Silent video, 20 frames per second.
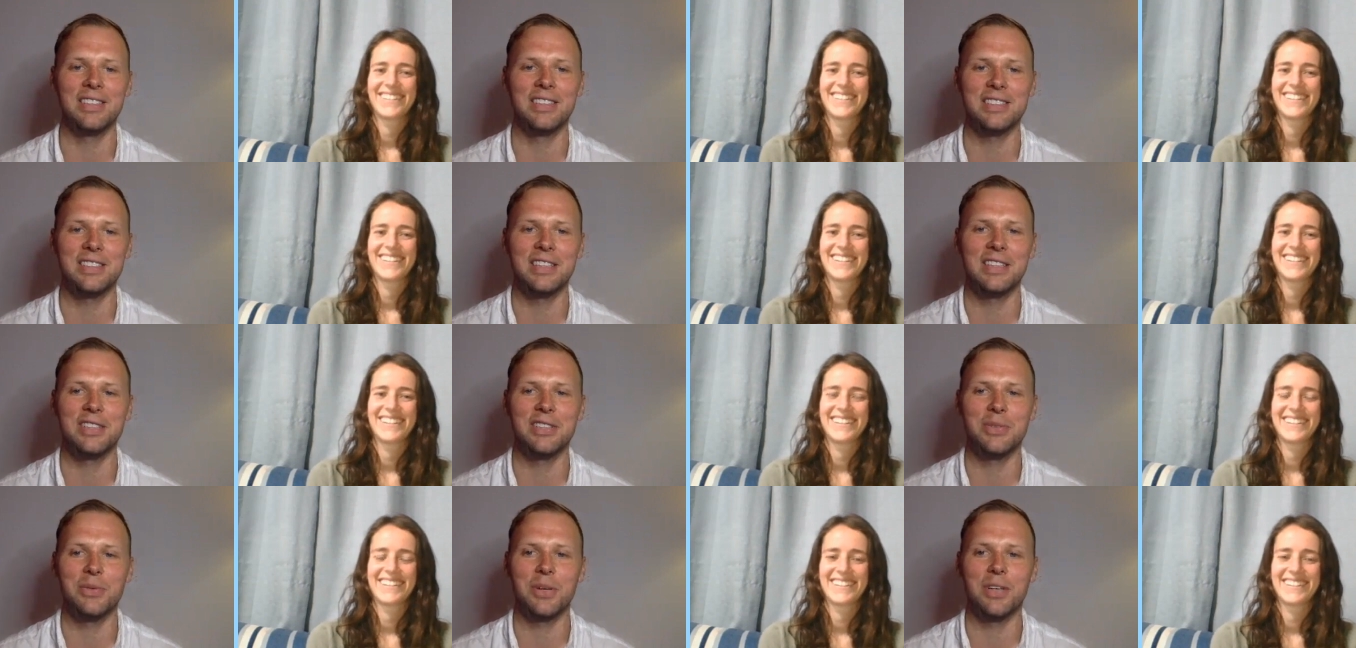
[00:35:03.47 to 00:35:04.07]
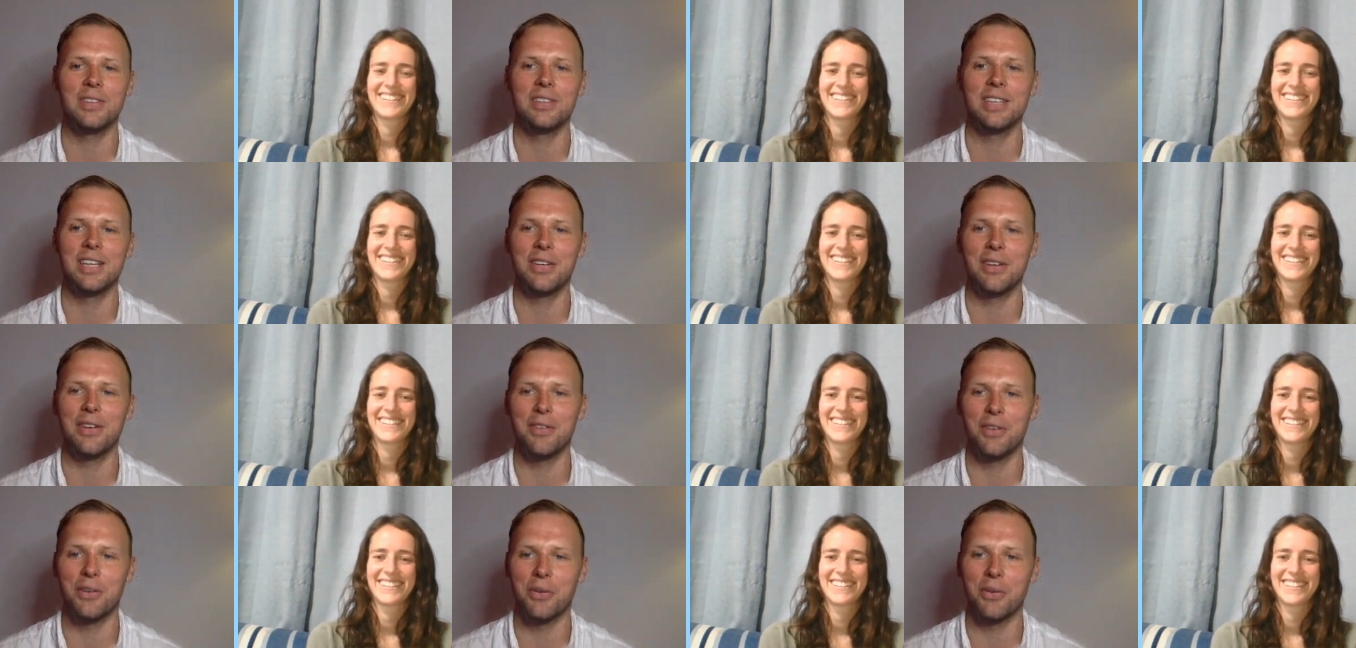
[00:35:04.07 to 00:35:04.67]
Speaker 1: listening as well
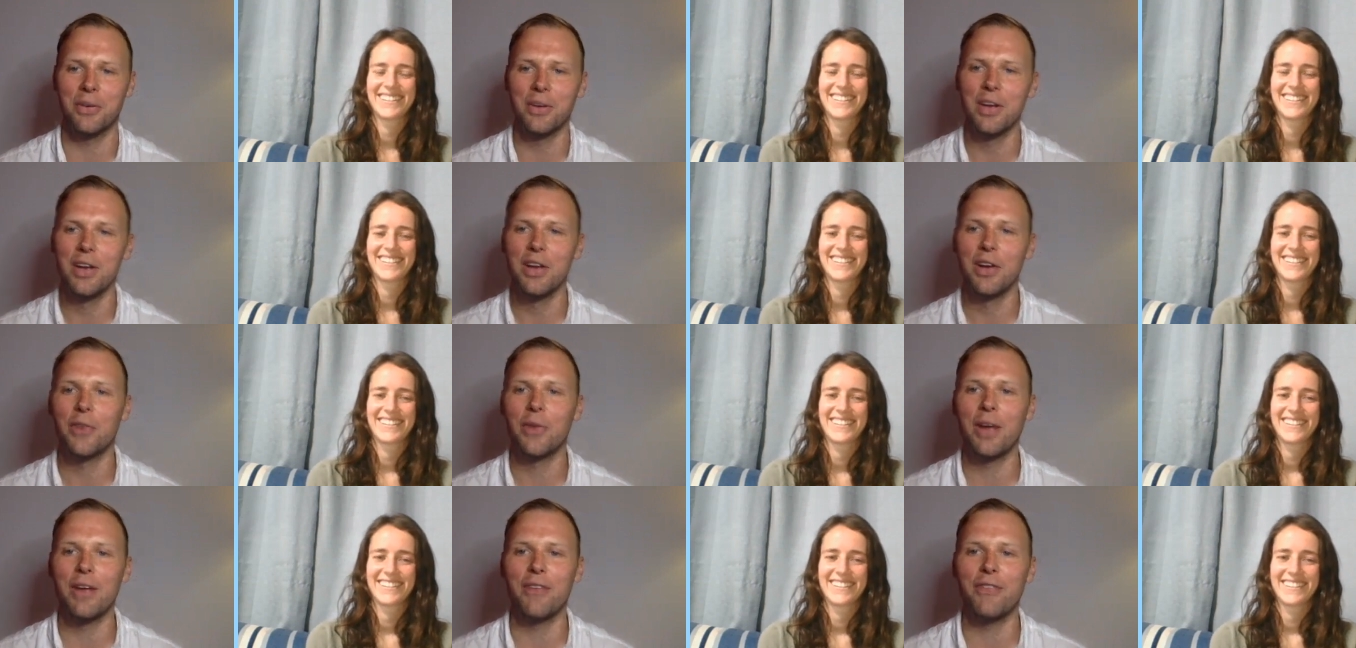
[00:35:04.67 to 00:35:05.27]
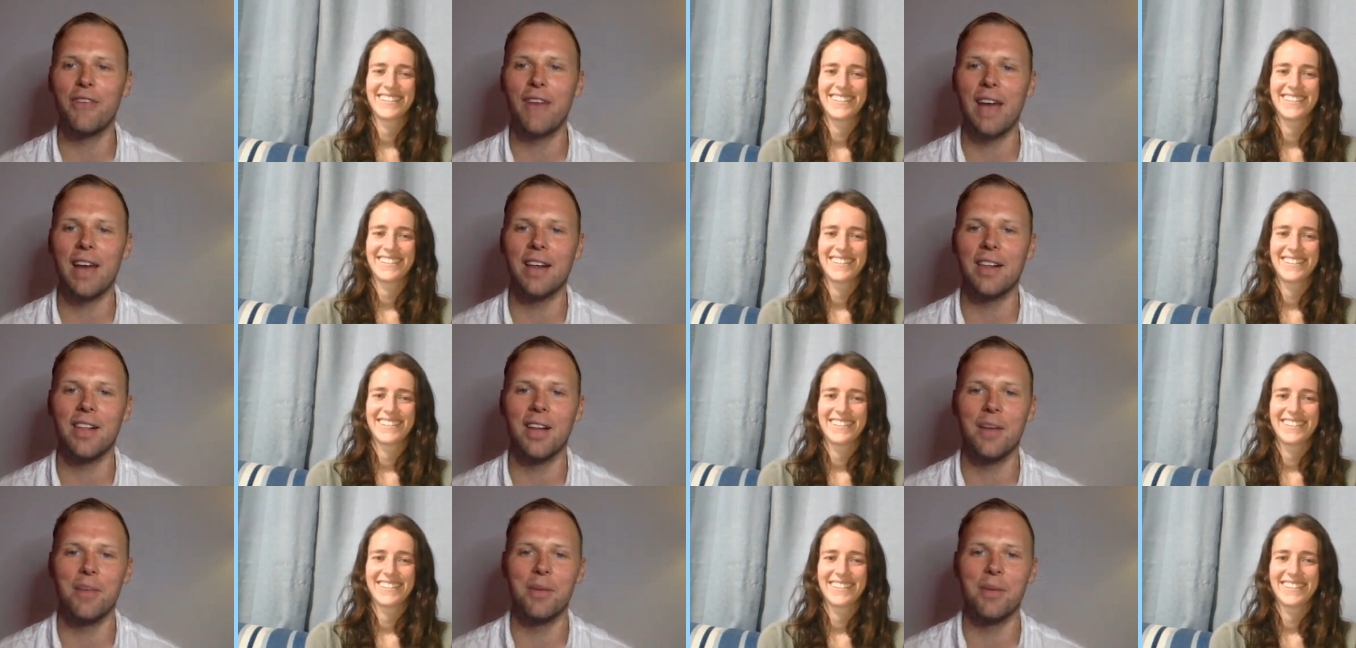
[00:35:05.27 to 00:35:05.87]
did. You have a great
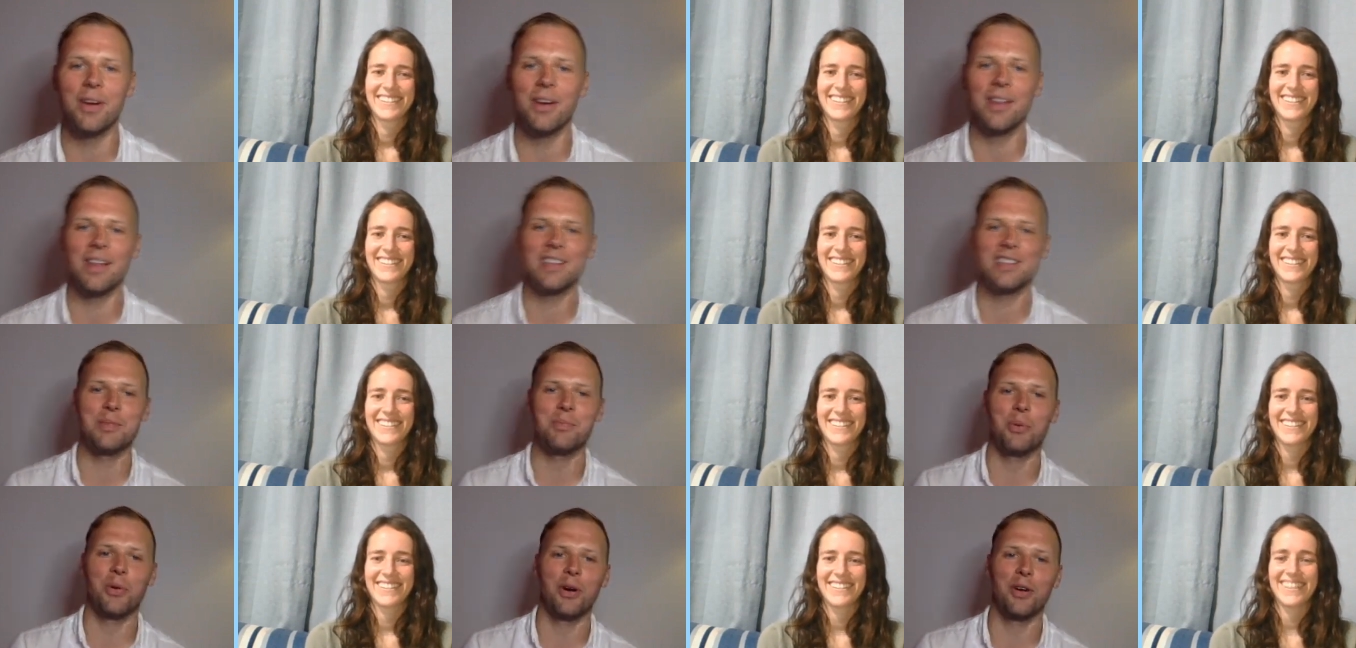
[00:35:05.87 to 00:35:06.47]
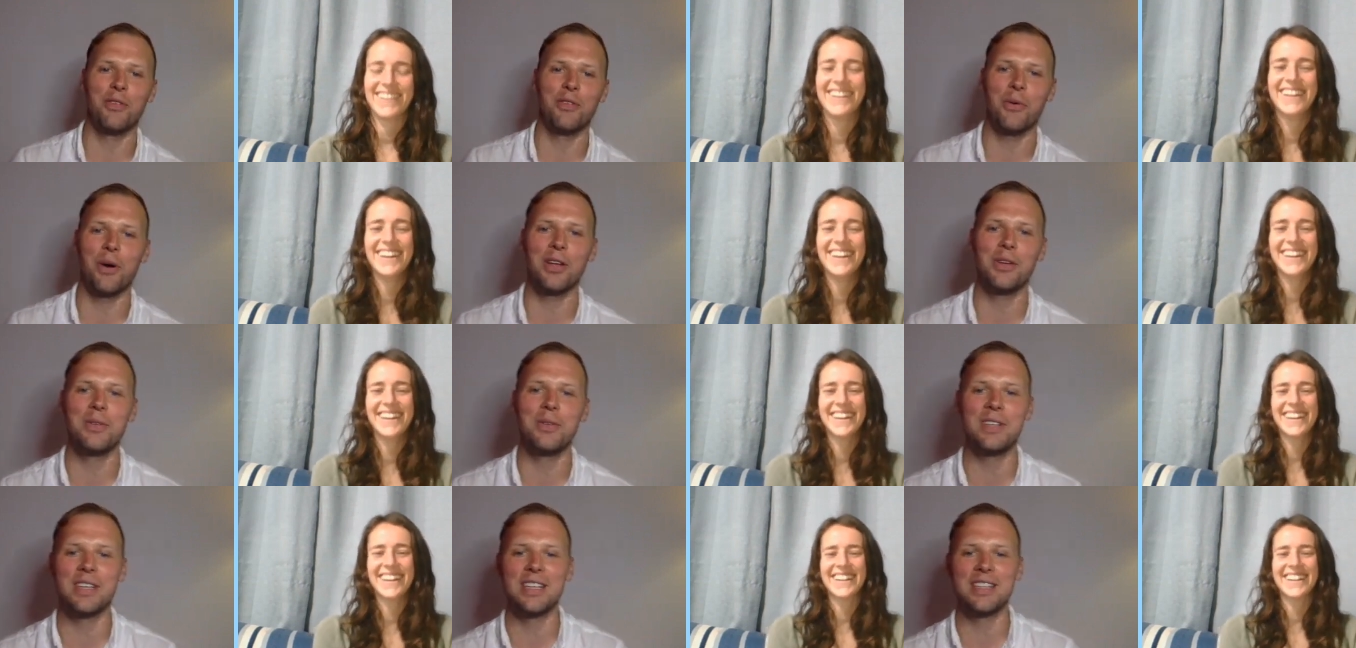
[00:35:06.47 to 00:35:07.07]
fan club here that's supportive of
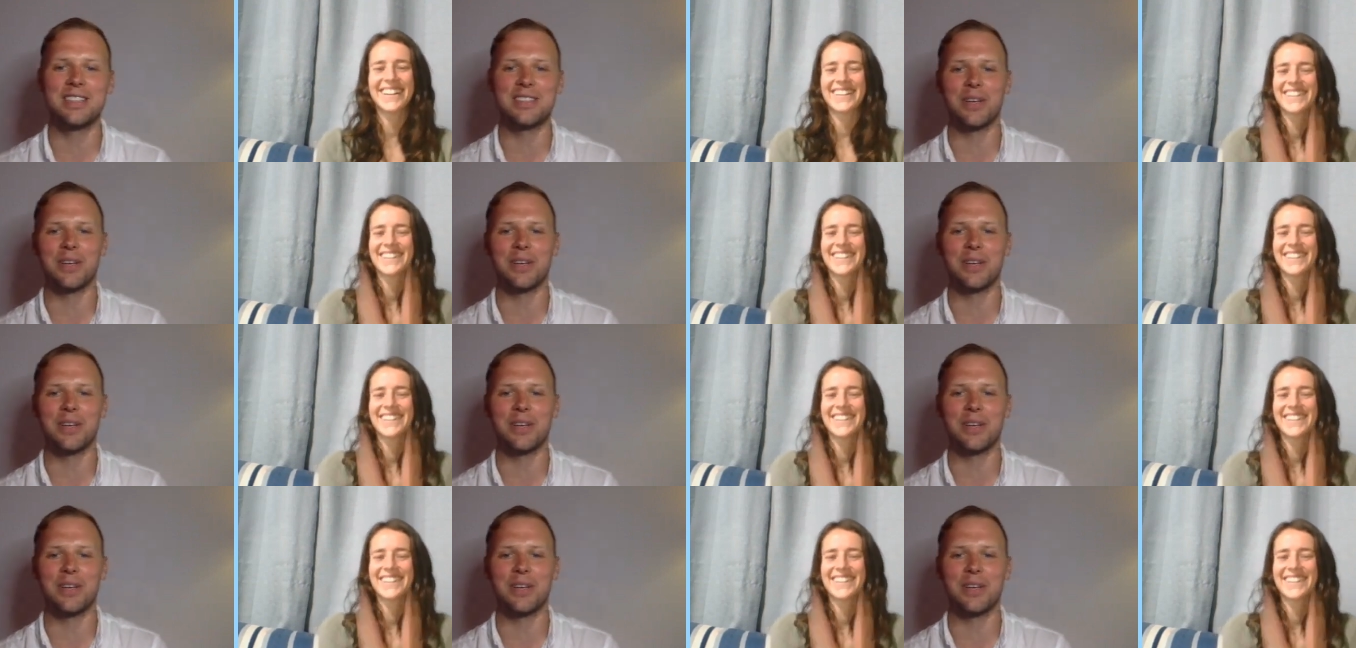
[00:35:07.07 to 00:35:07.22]
what you do.